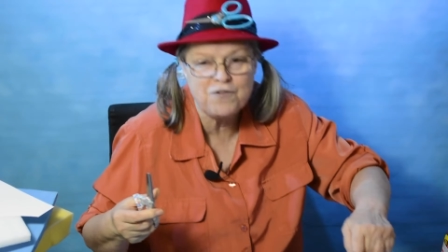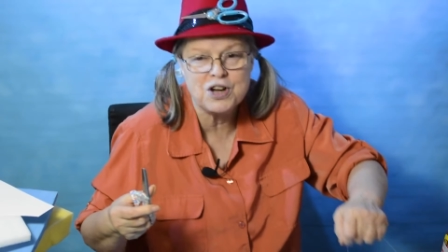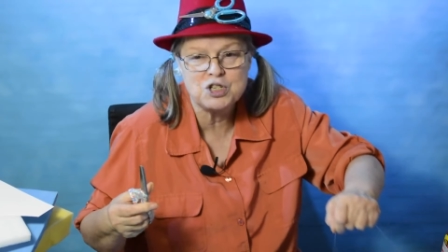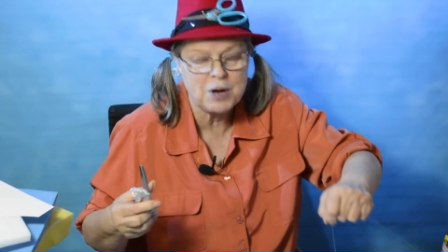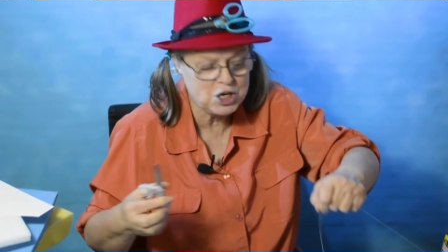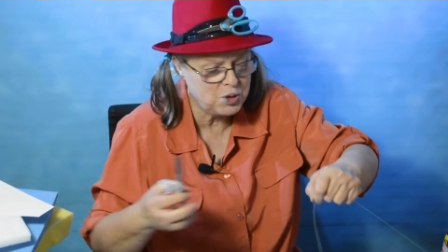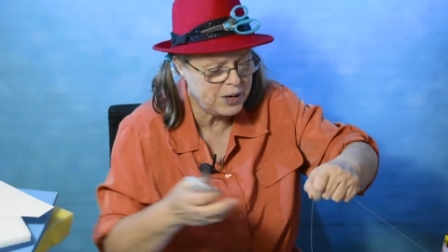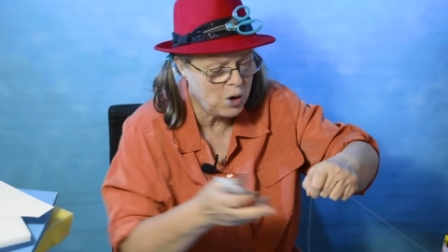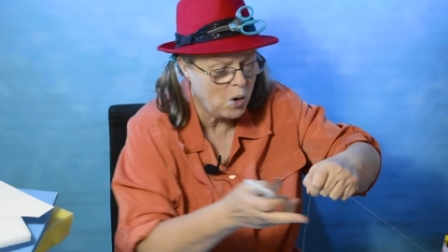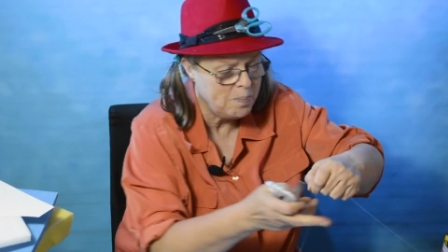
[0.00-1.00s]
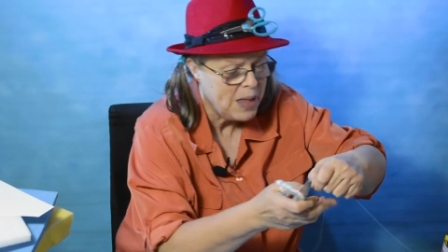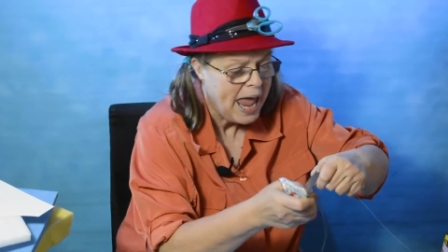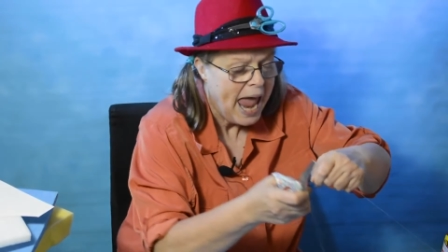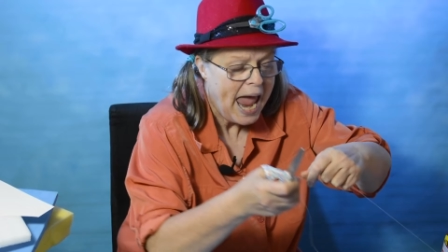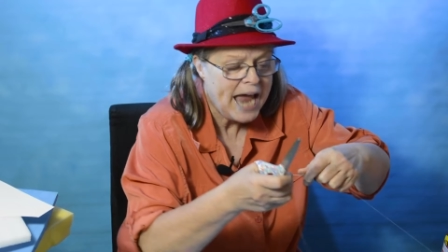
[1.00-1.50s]
frustrate you at home,
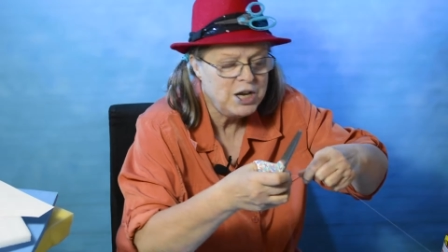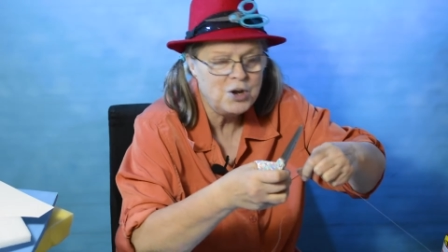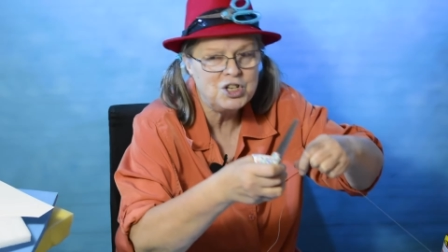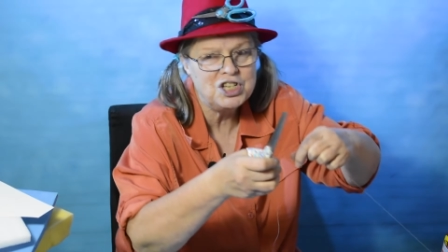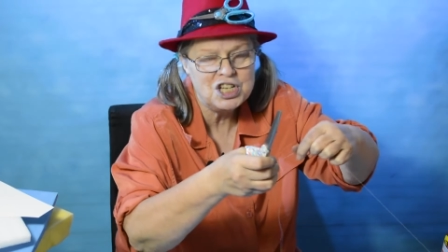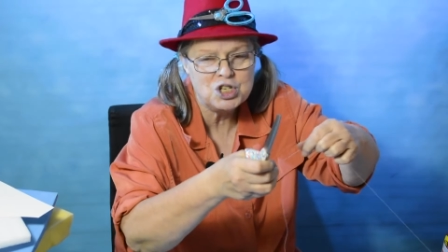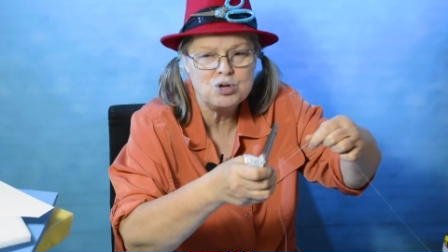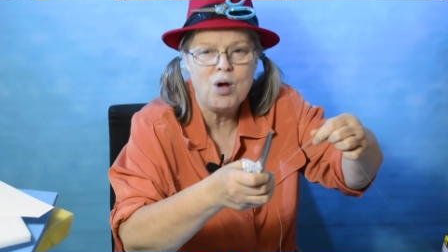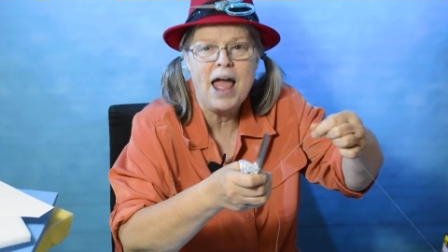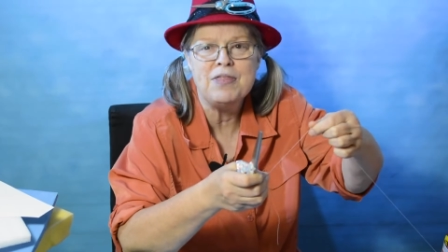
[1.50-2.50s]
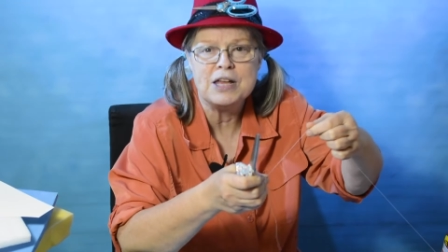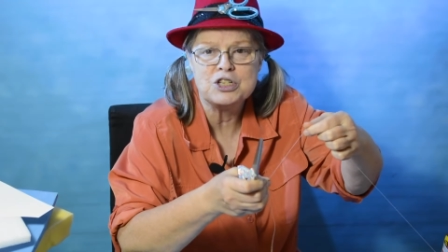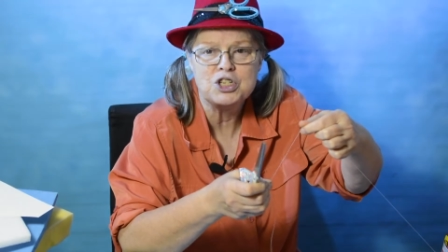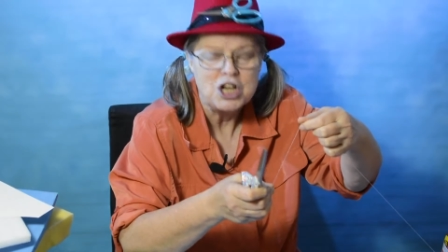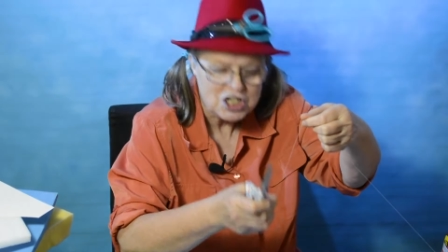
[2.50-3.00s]
and you just try
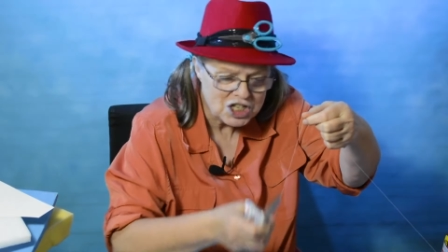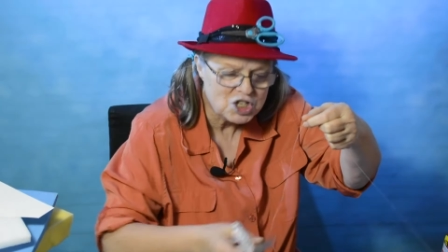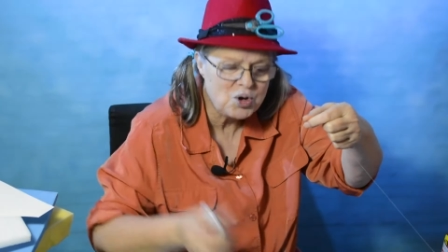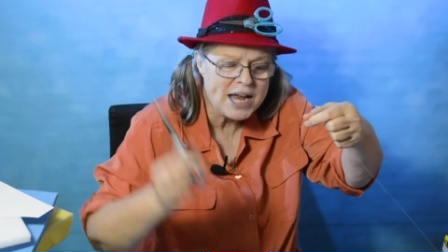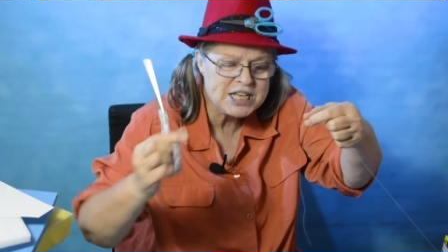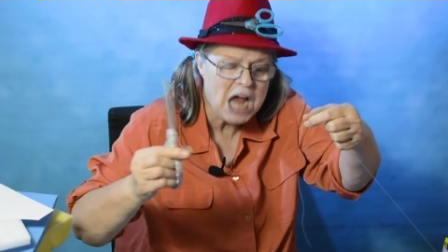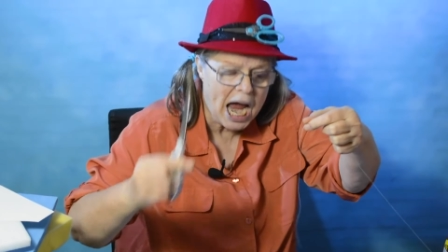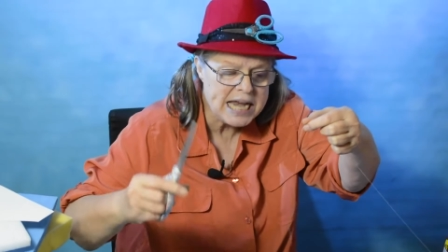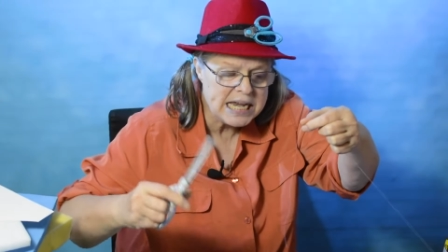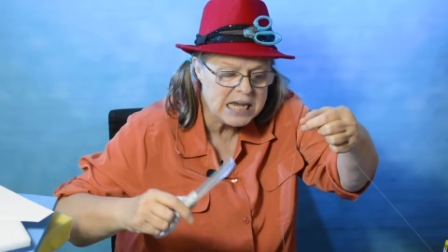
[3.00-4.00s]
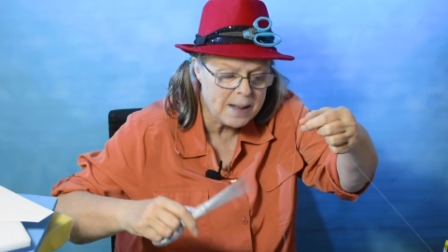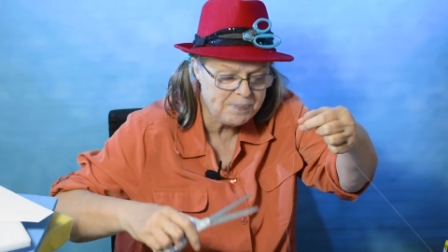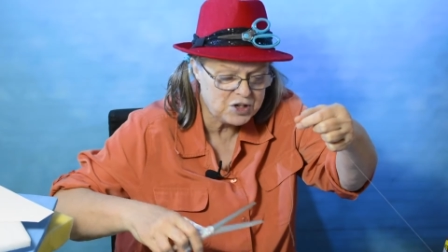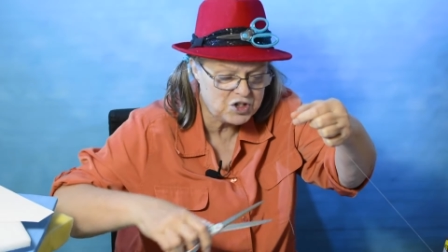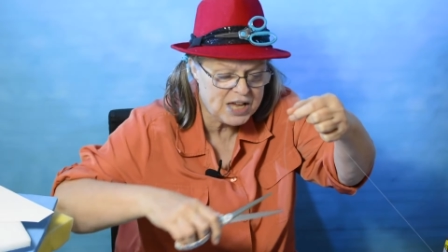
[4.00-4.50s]
this. Just try tightening up
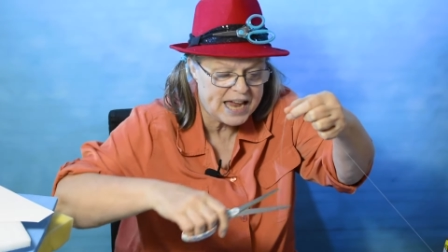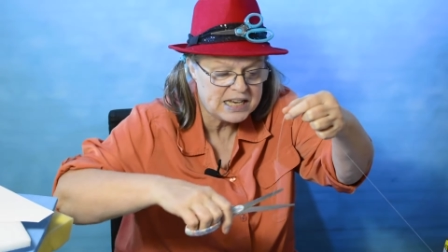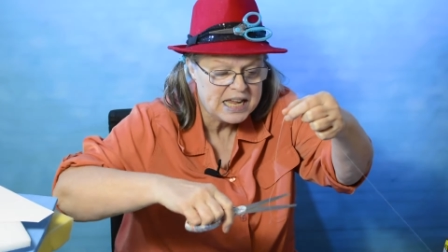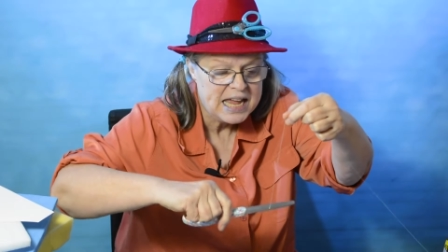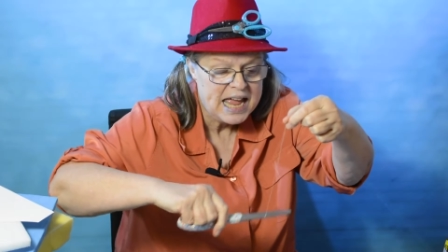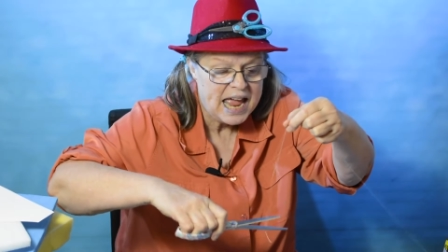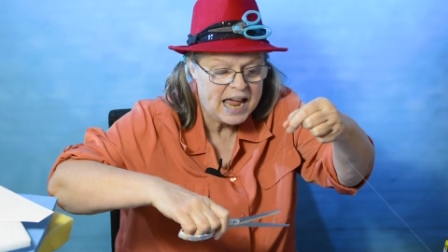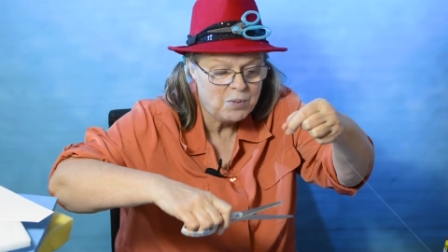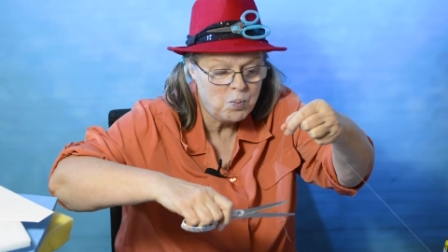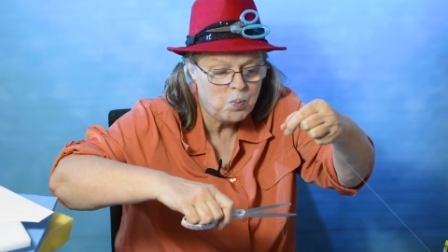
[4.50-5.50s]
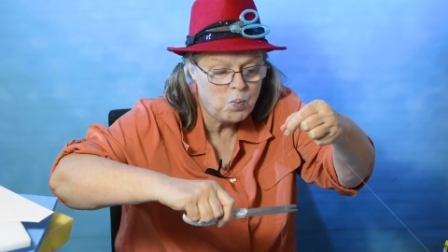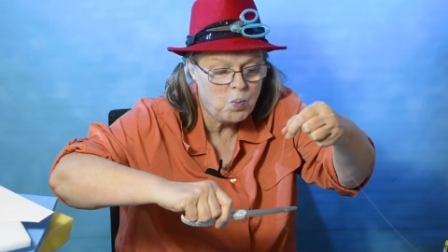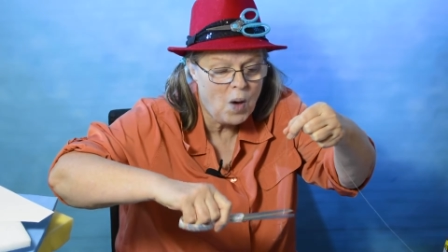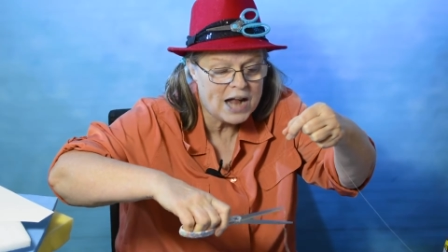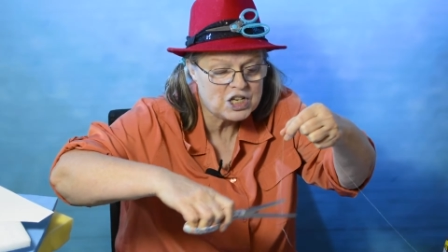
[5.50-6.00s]
the set and
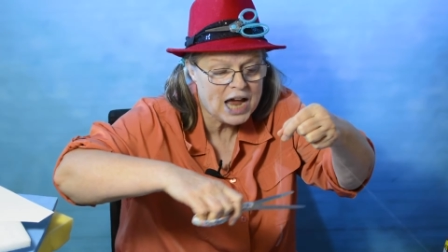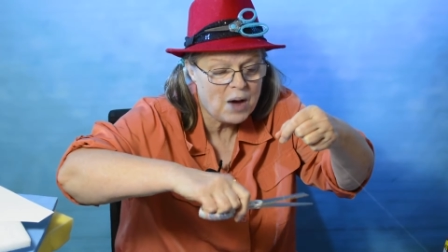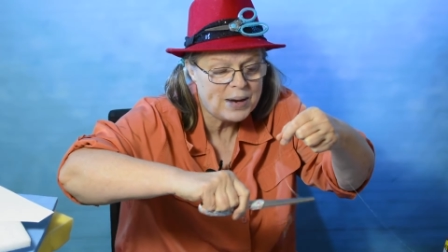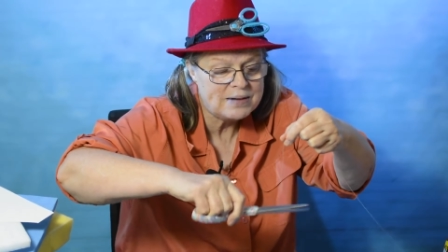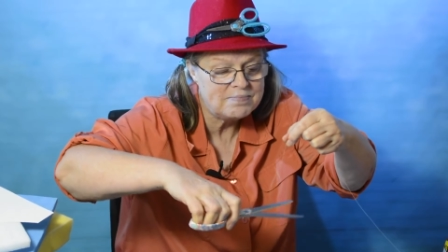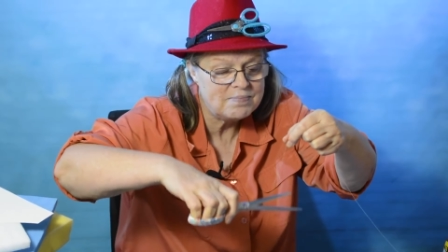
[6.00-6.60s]
watch how it